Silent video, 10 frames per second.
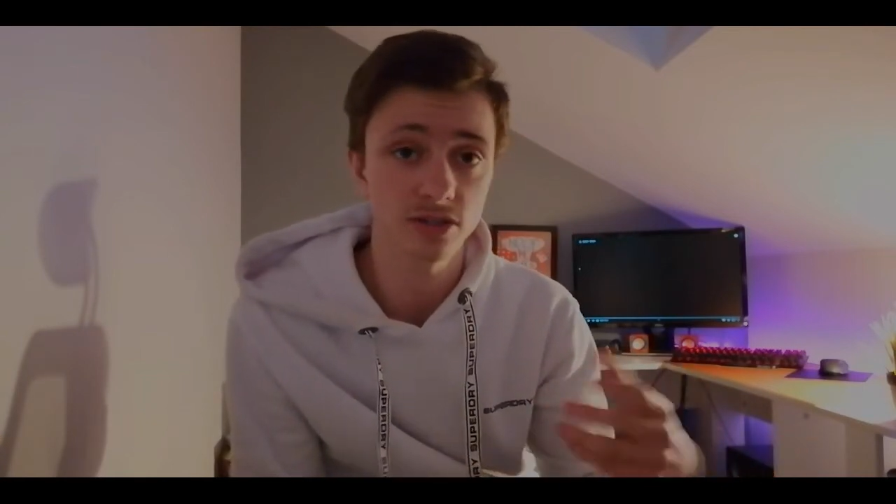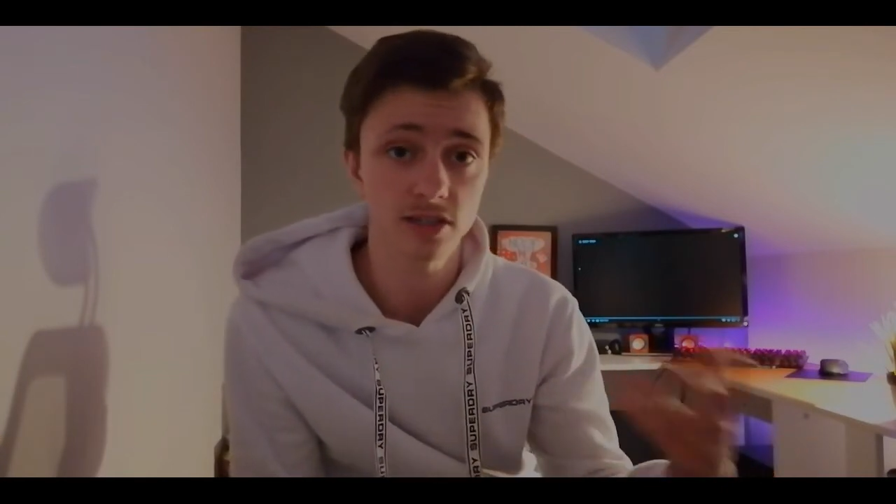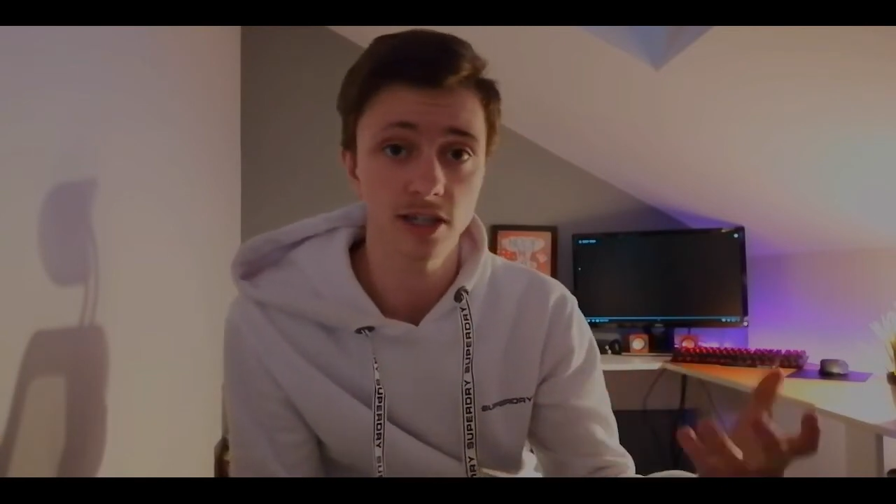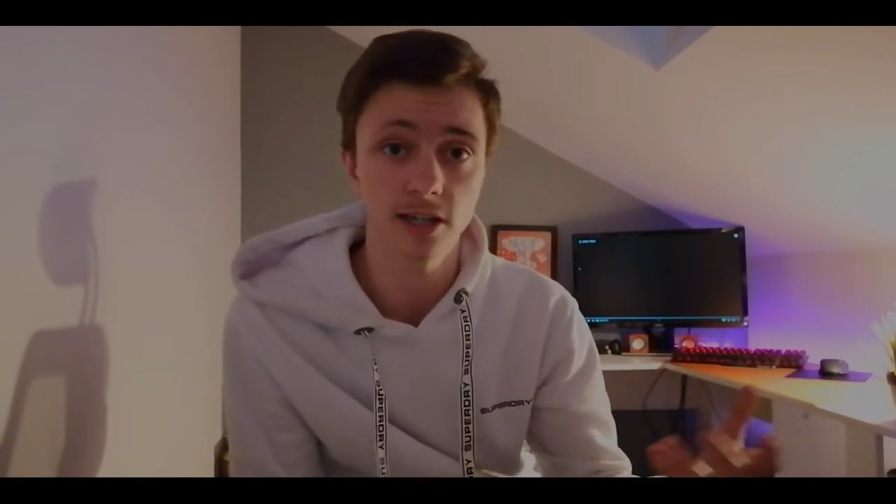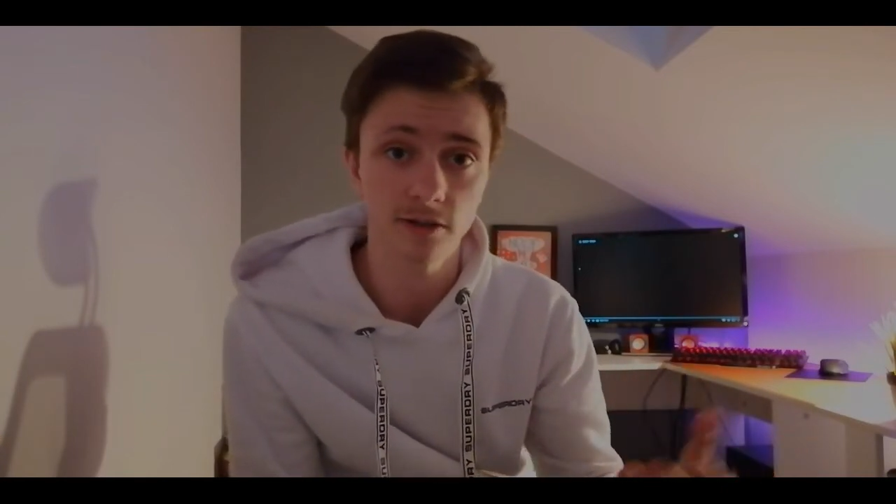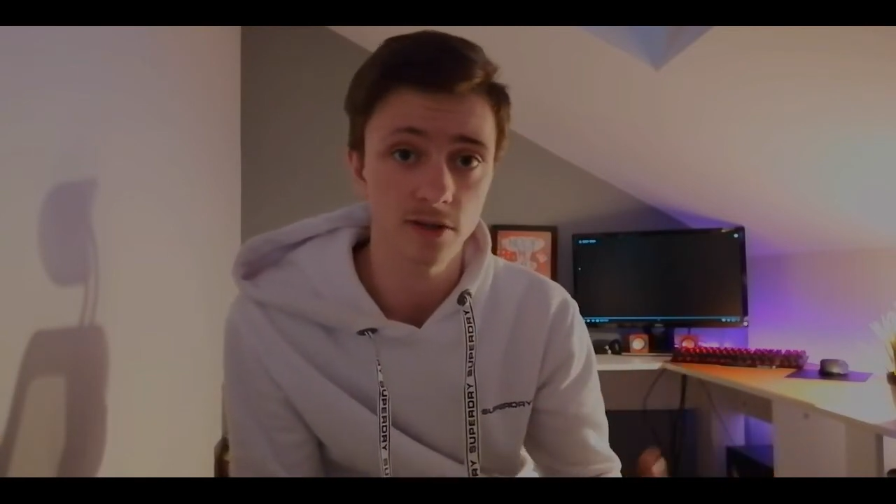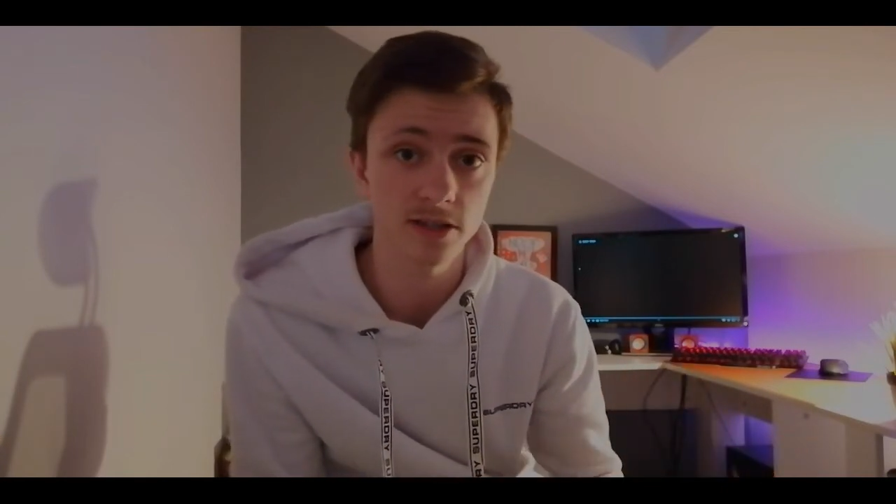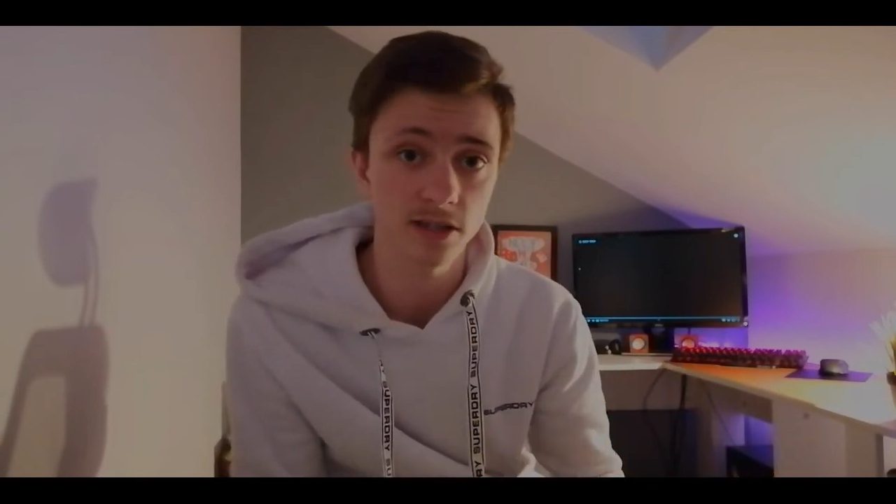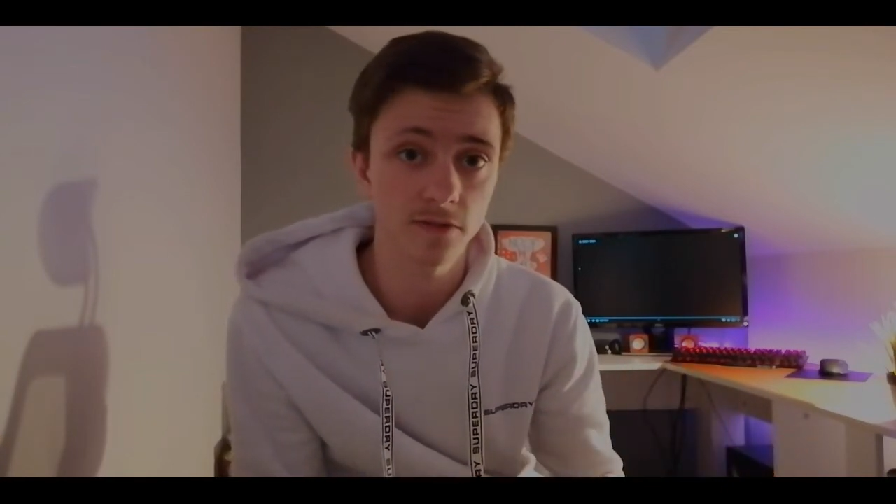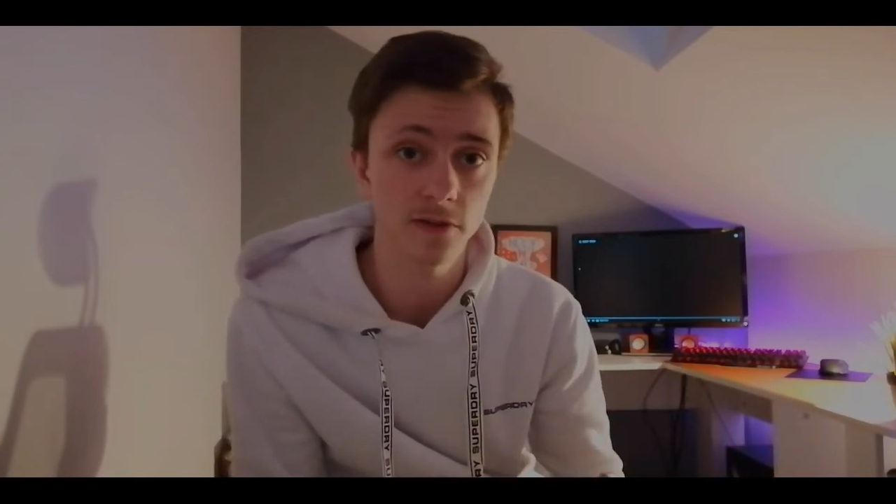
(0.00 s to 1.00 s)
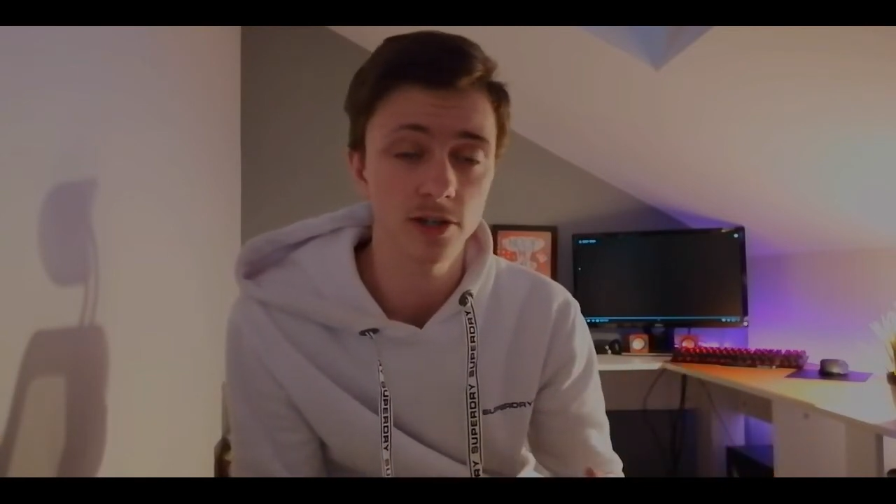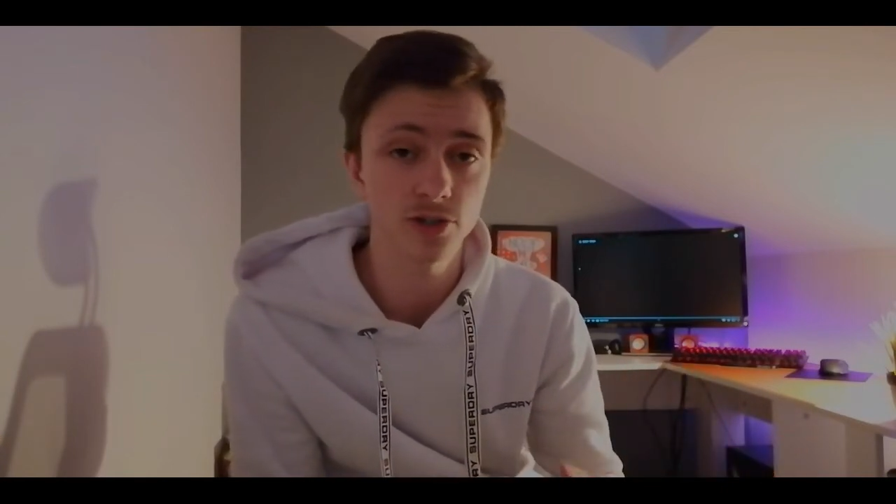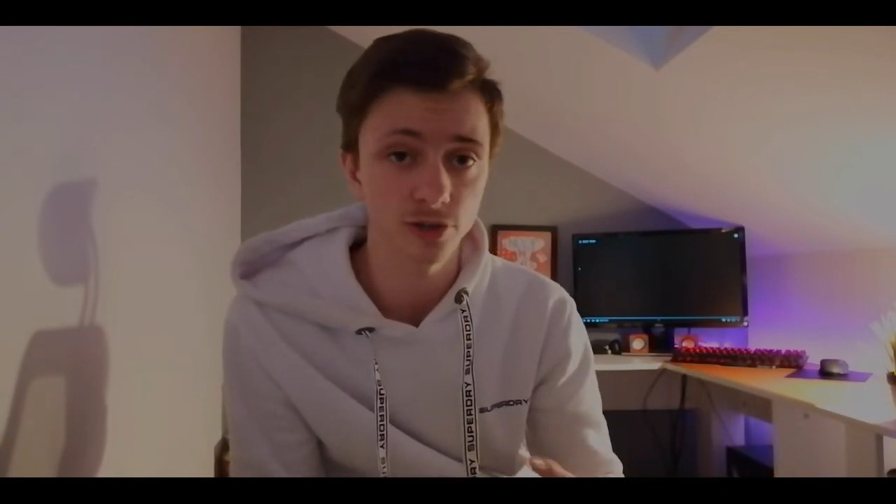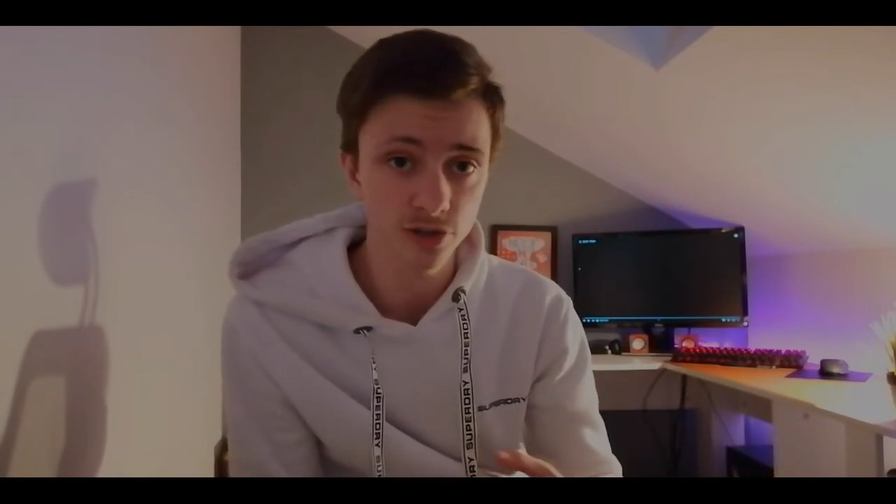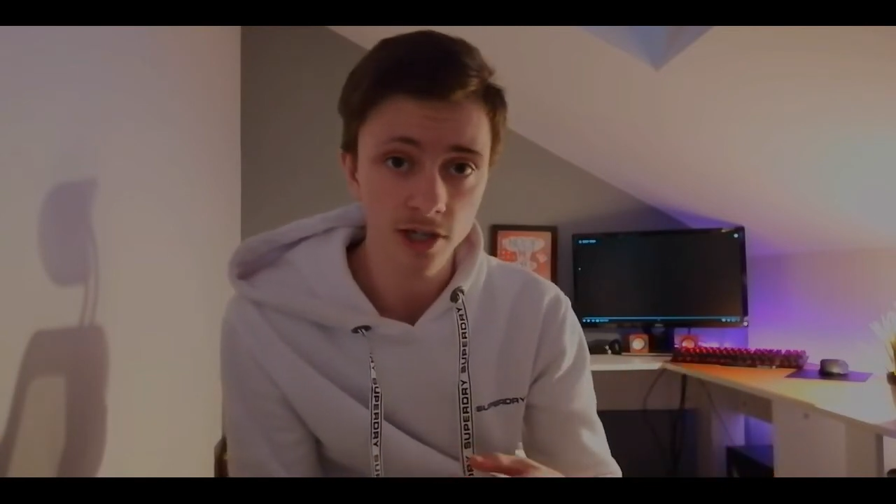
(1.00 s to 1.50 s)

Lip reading: and seeing if there's any features.